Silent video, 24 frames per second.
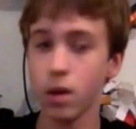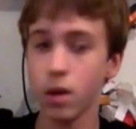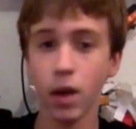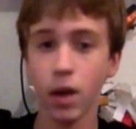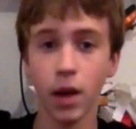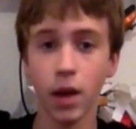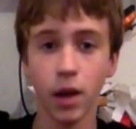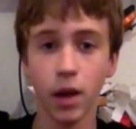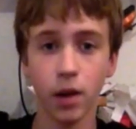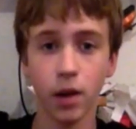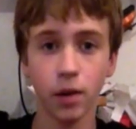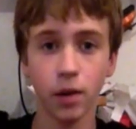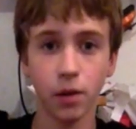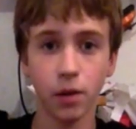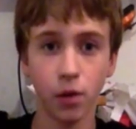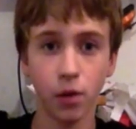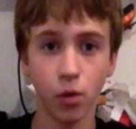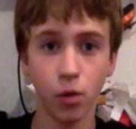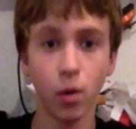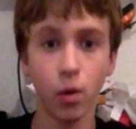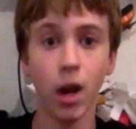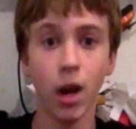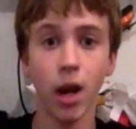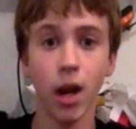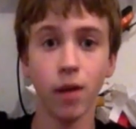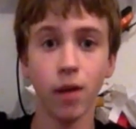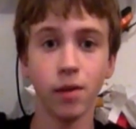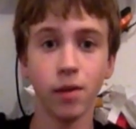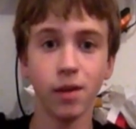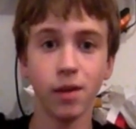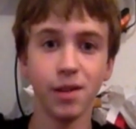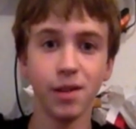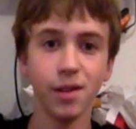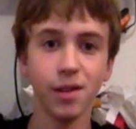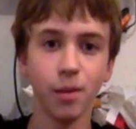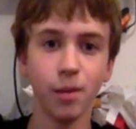and gray,
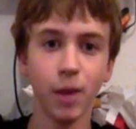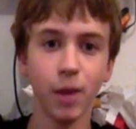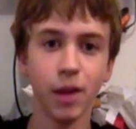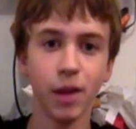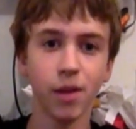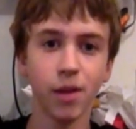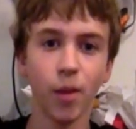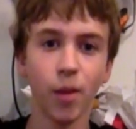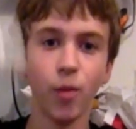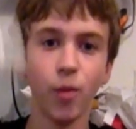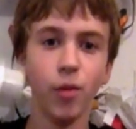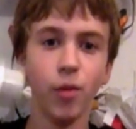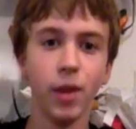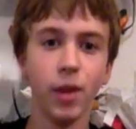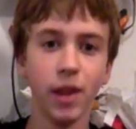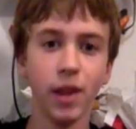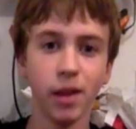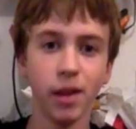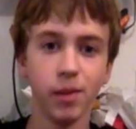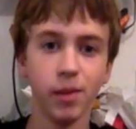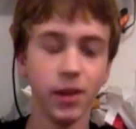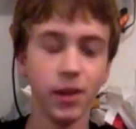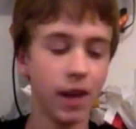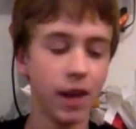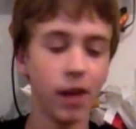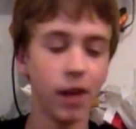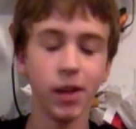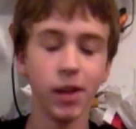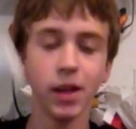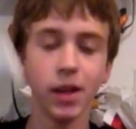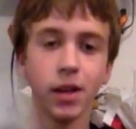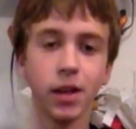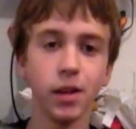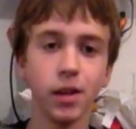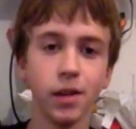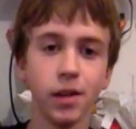because this will make some of it less
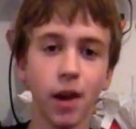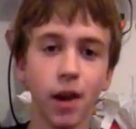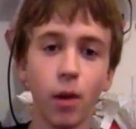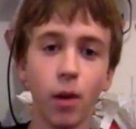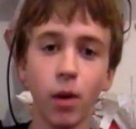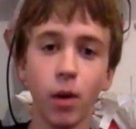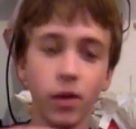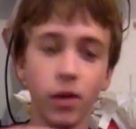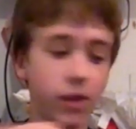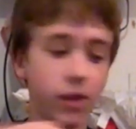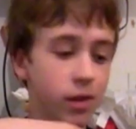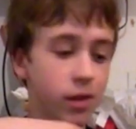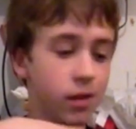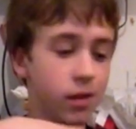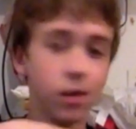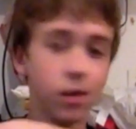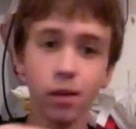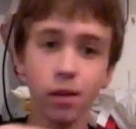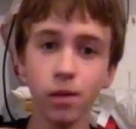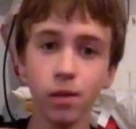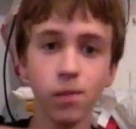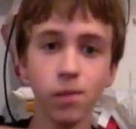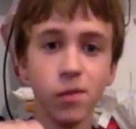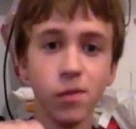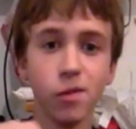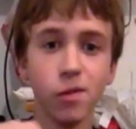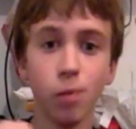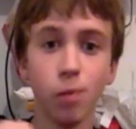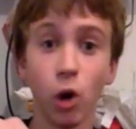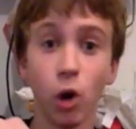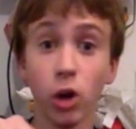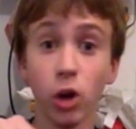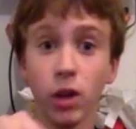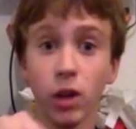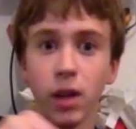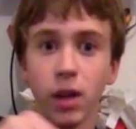metallic, because I don't want this
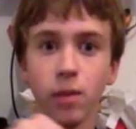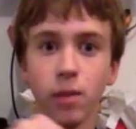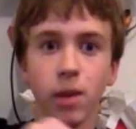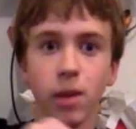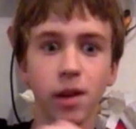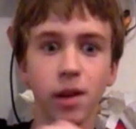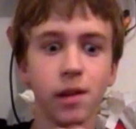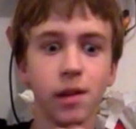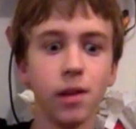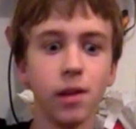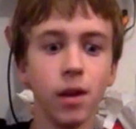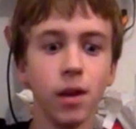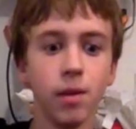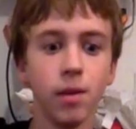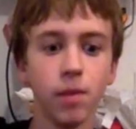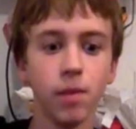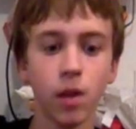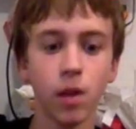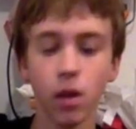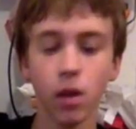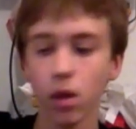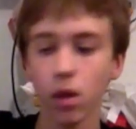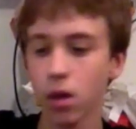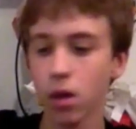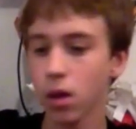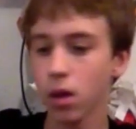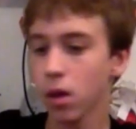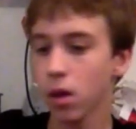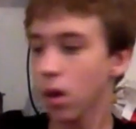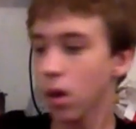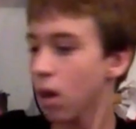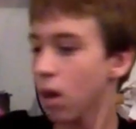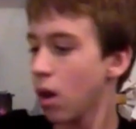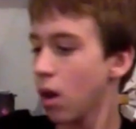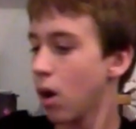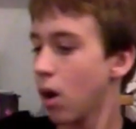sparkling, basically.
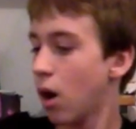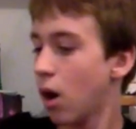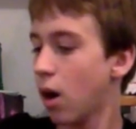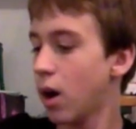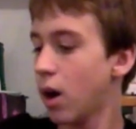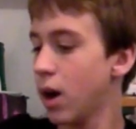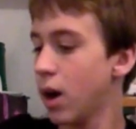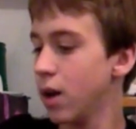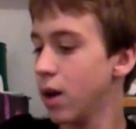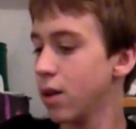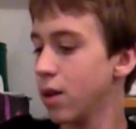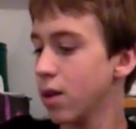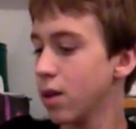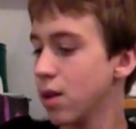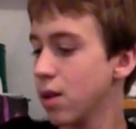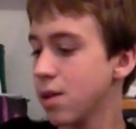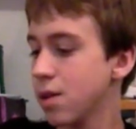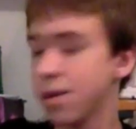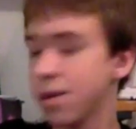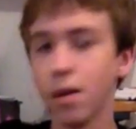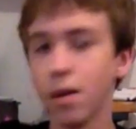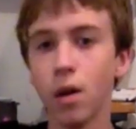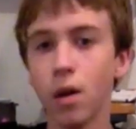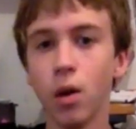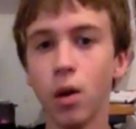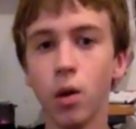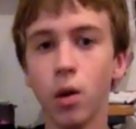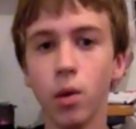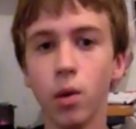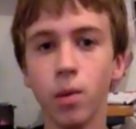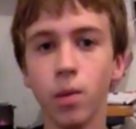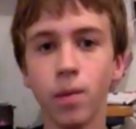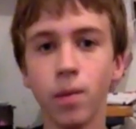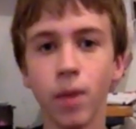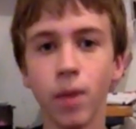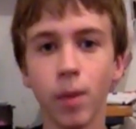Alright,
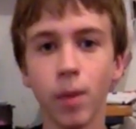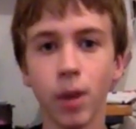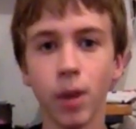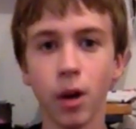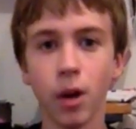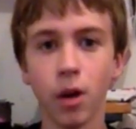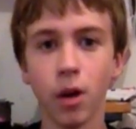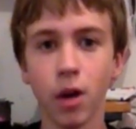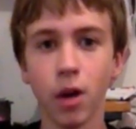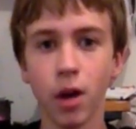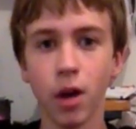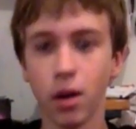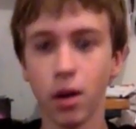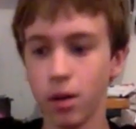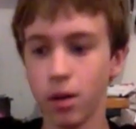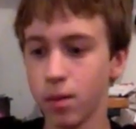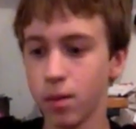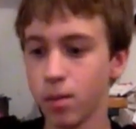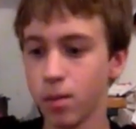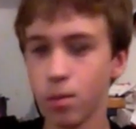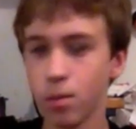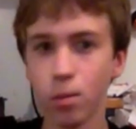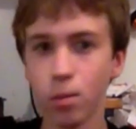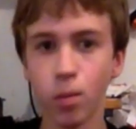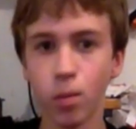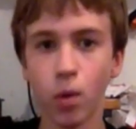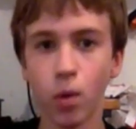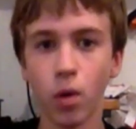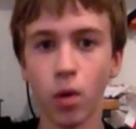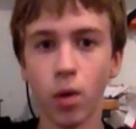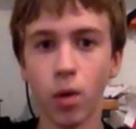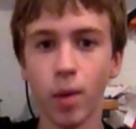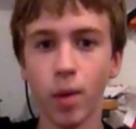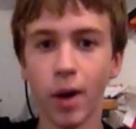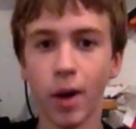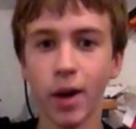so I'm going to go ahead and
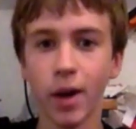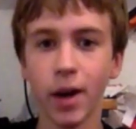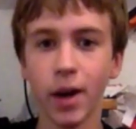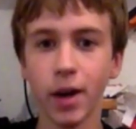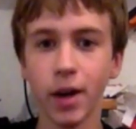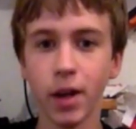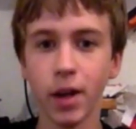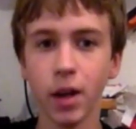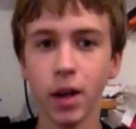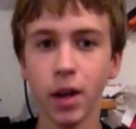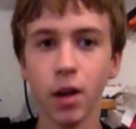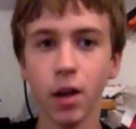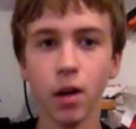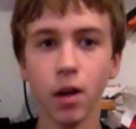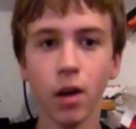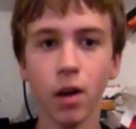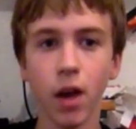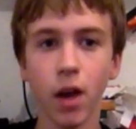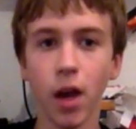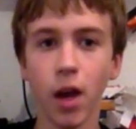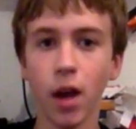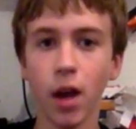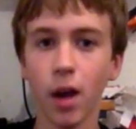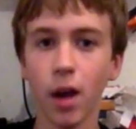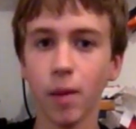pour them out onto here, and